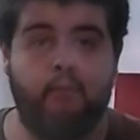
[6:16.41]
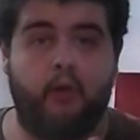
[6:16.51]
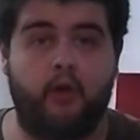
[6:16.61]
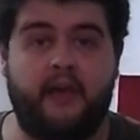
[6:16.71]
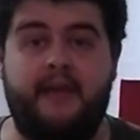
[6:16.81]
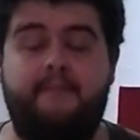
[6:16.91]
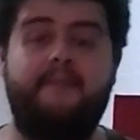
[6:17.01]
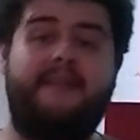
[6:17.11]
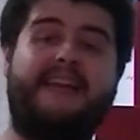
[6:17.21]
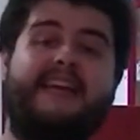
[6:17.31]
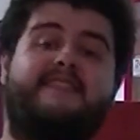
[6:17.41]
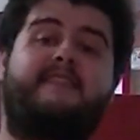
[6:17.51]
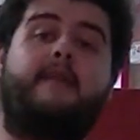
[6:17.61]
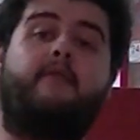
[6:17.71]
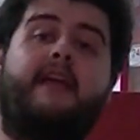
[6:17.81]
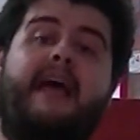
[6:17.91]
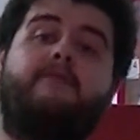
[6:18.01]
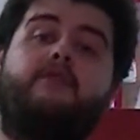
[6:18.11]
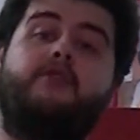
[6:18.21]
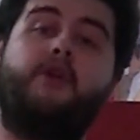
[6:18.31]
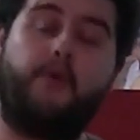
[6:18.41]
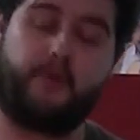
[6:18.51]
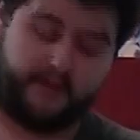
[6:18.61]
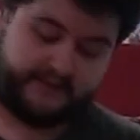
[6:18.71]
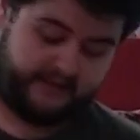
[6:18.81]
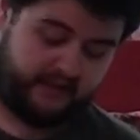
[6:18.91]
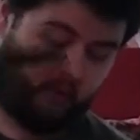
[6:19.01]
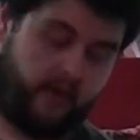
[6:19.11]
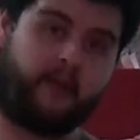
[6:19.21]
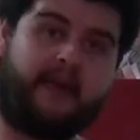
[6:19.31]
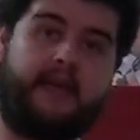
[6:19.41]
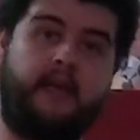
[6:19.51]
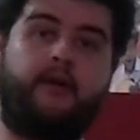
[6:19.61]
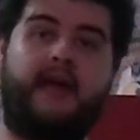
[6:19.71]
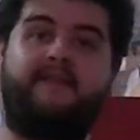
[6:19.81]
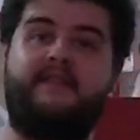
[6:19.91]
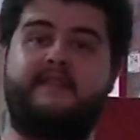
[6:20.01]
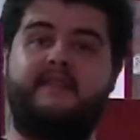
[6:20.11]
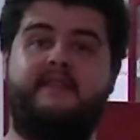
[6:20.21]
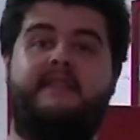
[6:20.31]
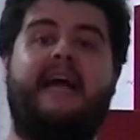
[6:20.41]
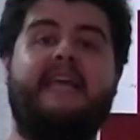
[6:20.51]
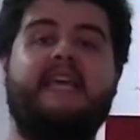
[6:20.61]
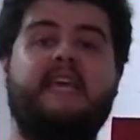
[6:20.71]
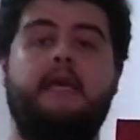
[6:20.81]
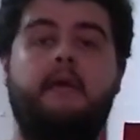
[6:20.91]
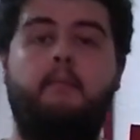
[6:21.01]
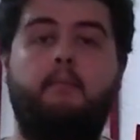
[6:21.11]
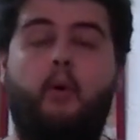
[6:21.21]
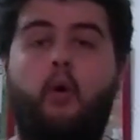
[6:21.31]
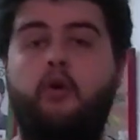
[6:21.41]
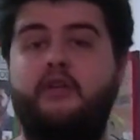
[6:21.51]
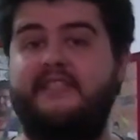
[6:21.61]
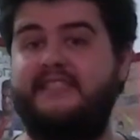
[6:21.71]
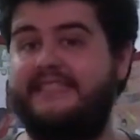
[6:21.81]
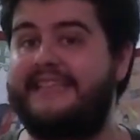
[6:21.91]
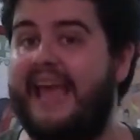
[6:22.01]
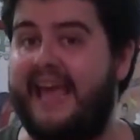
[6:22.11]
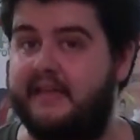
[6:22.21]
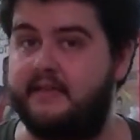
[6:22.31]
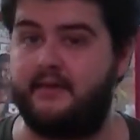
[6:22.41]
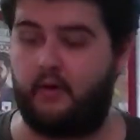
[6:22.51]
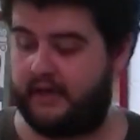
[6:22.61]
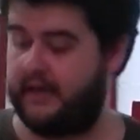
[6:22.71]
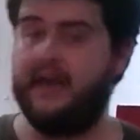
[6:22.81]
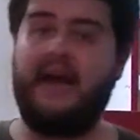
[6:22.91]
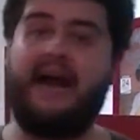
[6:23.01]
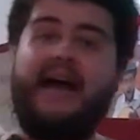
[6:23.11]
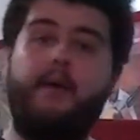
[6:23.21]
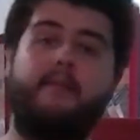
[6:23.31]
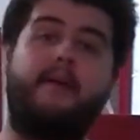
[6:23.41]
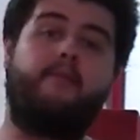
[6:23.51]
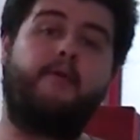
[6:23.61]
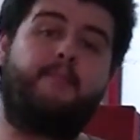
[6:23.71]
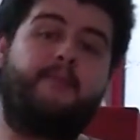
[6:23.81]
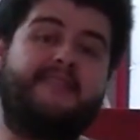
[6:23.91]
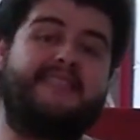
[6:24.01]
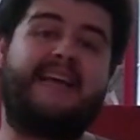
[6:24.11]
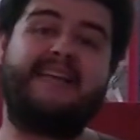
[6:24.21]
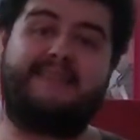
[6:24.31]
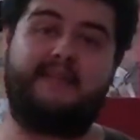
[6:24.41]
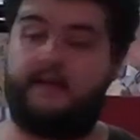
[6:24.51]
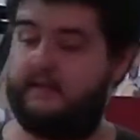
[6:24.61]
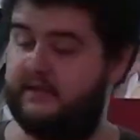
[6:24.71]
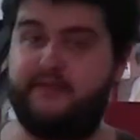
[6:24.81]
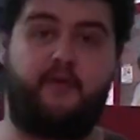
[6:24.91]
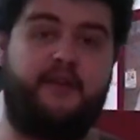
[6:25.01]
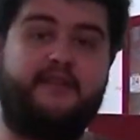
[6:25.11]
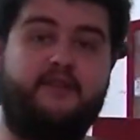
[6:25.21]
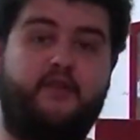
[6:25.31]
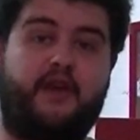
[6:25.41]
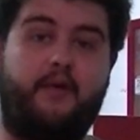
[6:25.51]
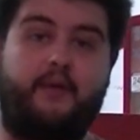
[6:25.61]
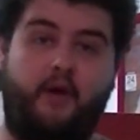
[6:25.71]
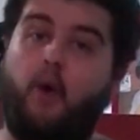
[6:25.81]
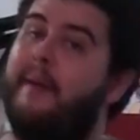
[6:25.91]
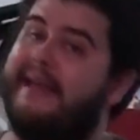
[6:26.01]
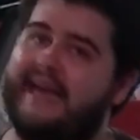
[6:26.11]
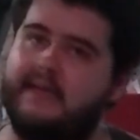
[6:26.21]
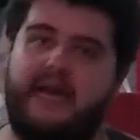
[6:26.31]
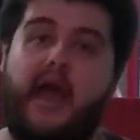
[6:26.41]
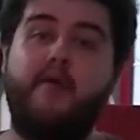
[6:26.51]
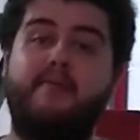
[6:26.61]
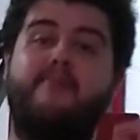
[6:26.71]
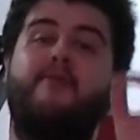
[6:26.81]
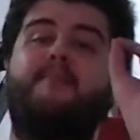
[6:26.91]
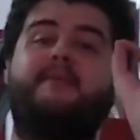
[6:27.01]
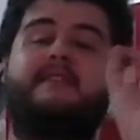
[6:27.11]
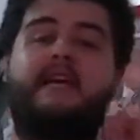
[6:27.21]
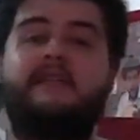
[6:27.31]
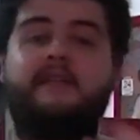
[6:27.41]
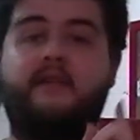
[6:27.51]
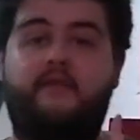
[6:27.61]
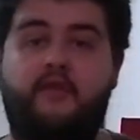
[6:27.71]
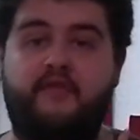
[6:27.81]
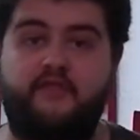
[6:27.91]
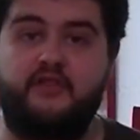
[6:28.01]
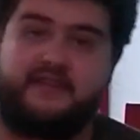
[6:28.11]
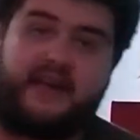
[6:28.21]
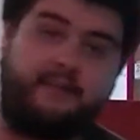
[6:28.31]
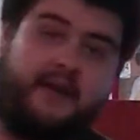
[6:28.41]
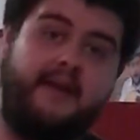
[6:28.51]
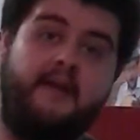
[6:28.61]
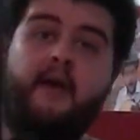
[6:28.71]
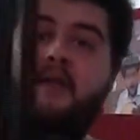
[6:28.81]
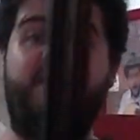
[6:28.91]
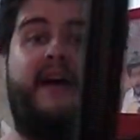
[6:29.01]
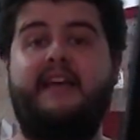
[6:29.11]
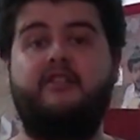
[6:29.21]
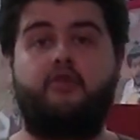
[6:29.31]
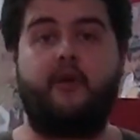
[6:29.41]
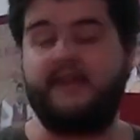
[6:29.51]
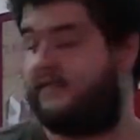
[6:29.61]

Okay, the next table I have to show you is this one right here, and this is a keyboard stand, okay? I remember precisely, and this is very easy to carry, oh my god, I remember precisely the very first time that I tried